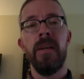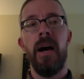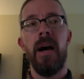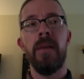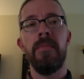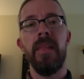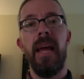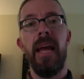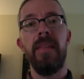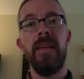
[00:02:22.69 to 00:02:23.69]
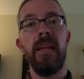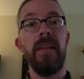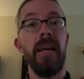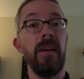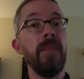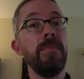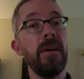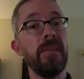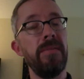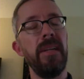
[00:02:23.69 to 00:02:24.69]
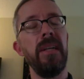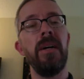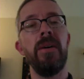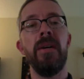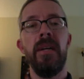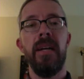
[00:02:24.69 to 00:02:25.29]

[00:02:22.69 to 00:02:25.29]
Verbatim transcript: Um, and then they can unpause the video